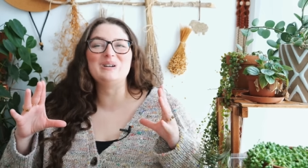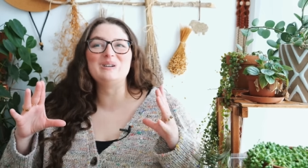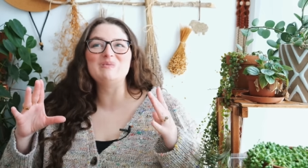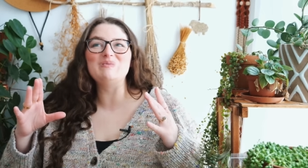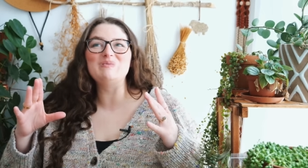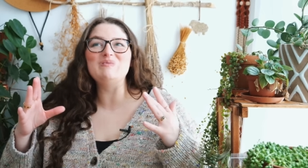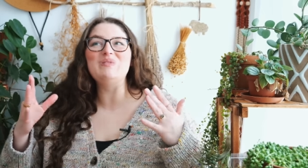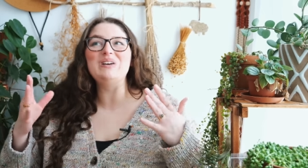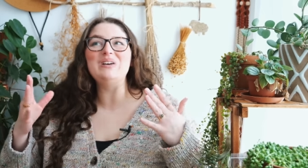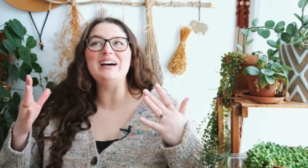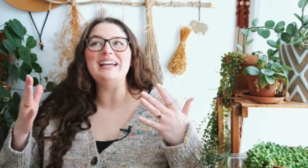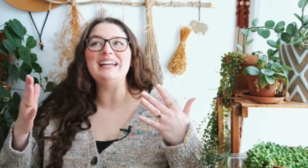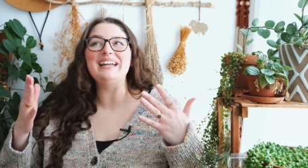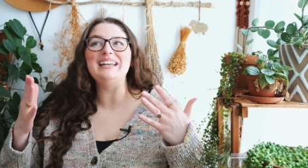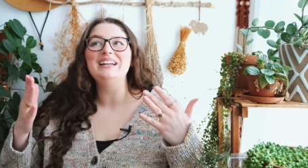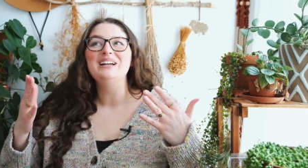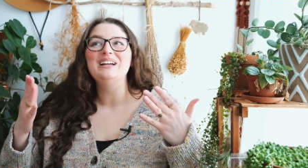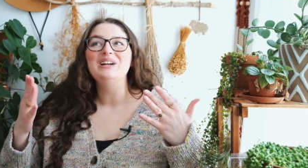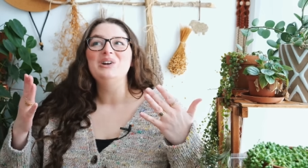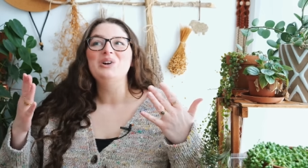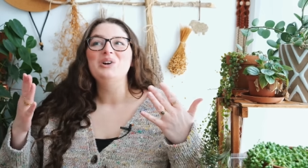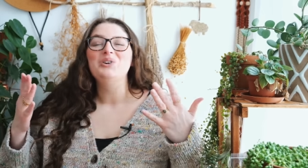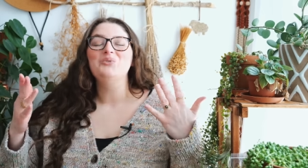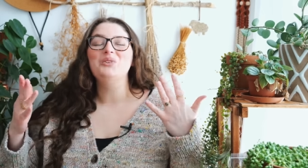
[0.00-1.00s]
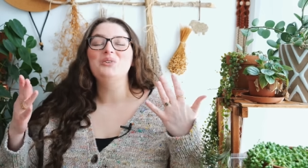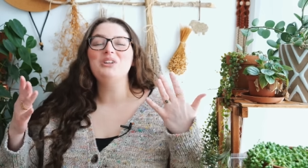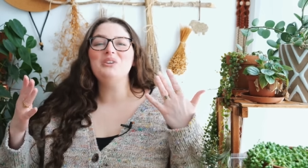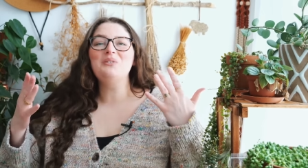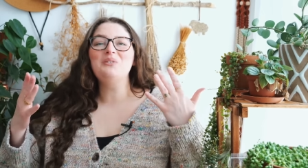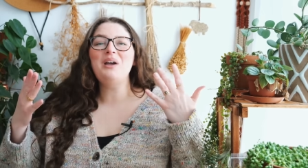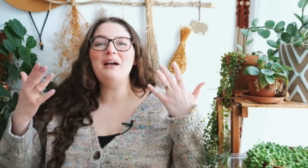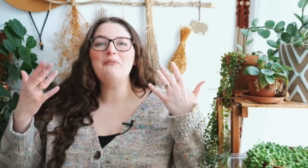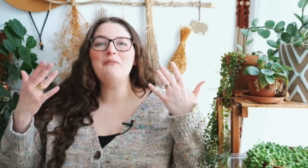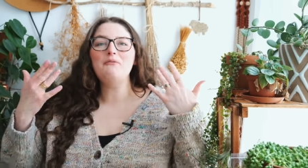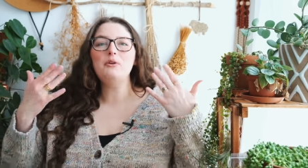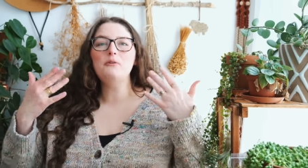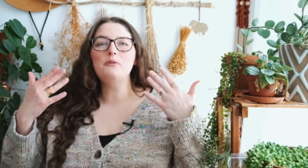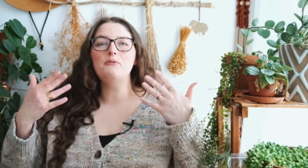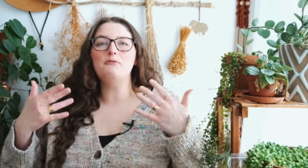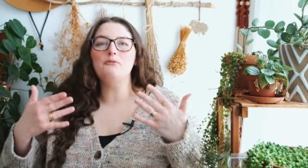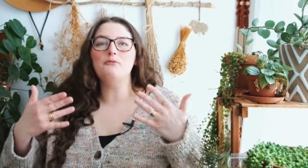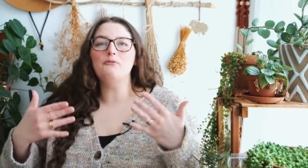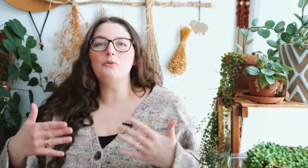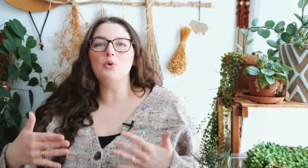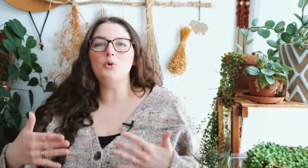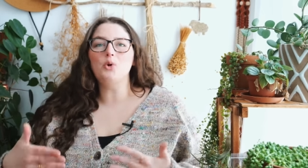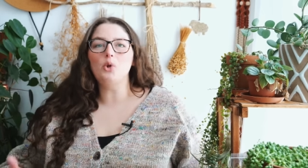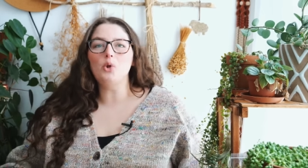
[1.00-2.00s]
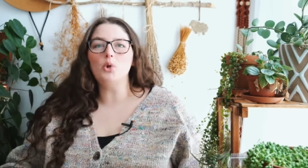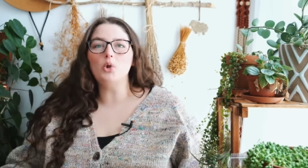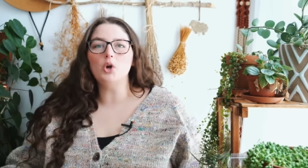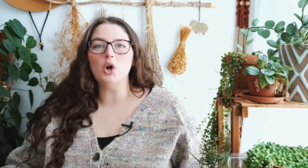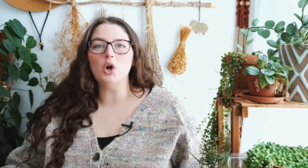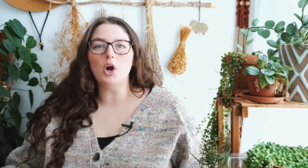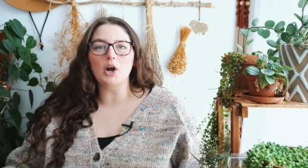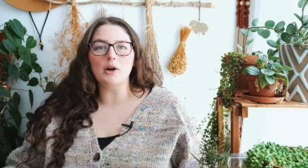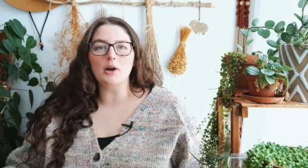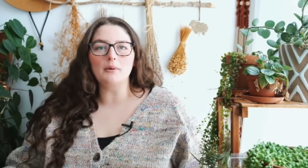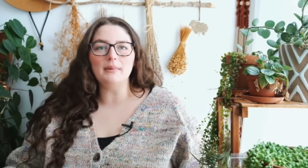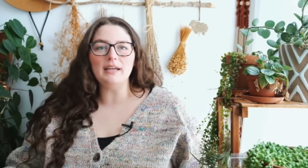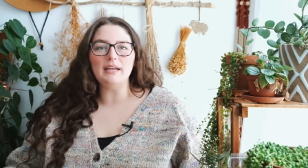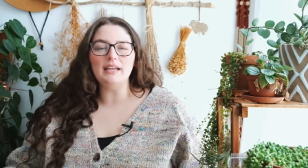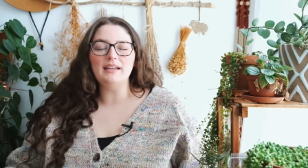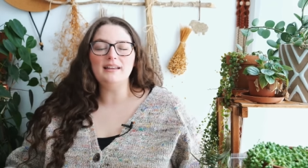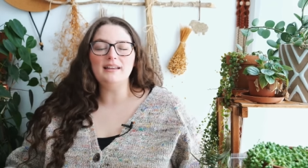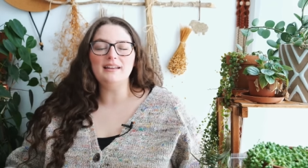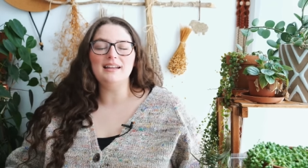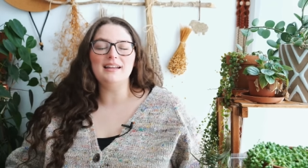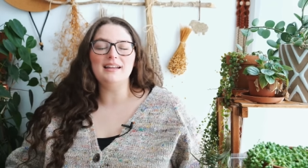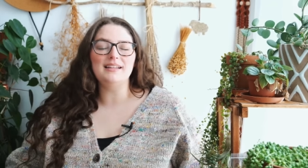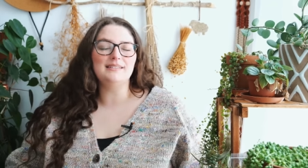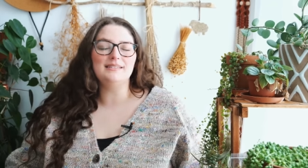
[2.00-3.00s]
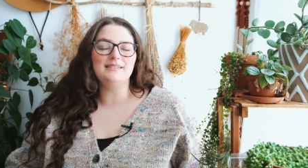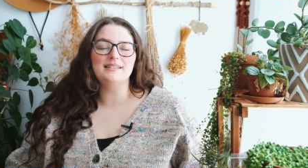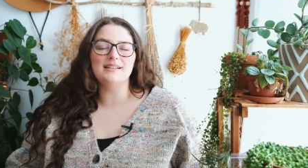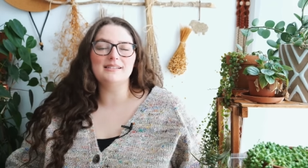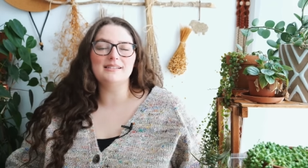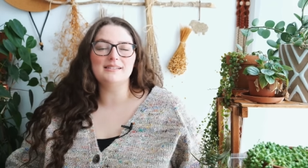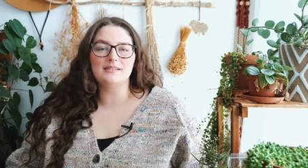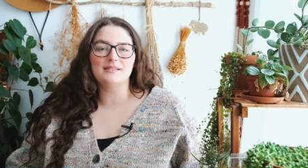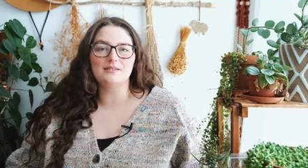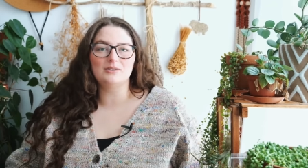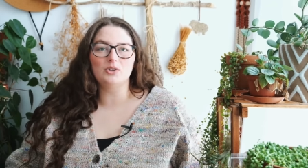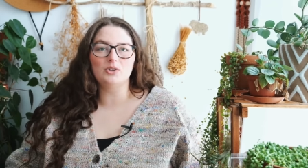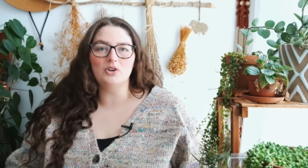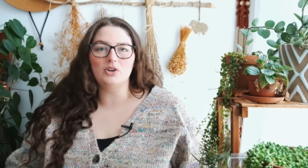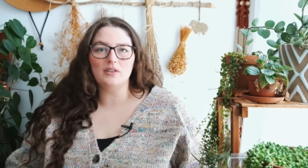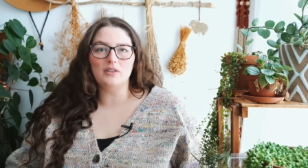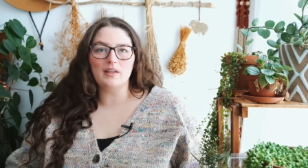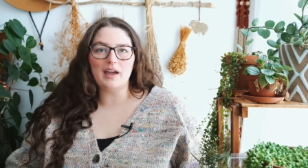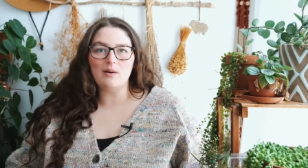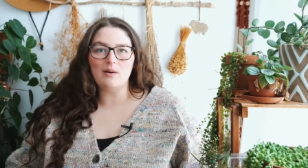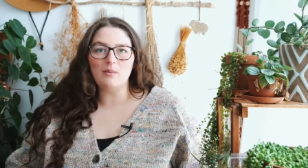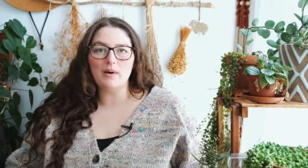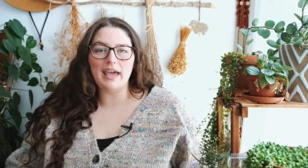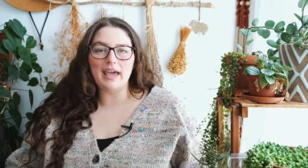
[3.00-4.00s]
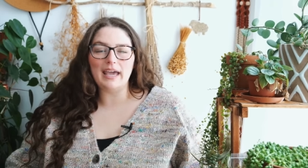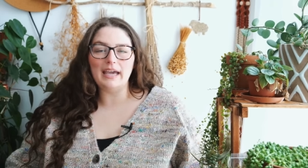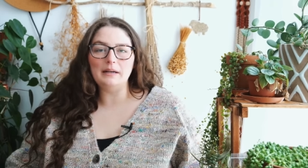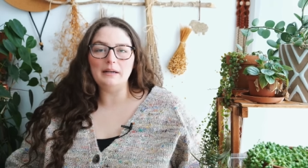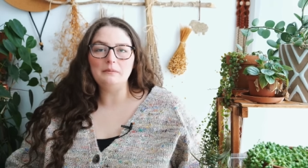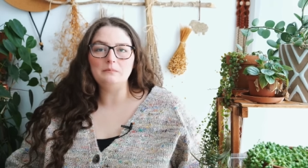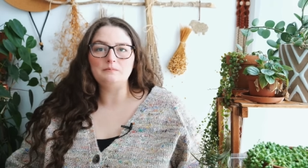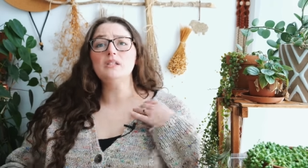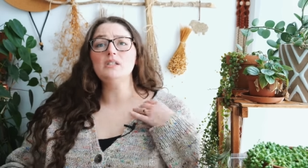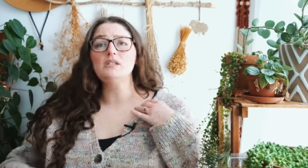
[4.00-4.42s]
but when you have the full garment, it doesn't look that way.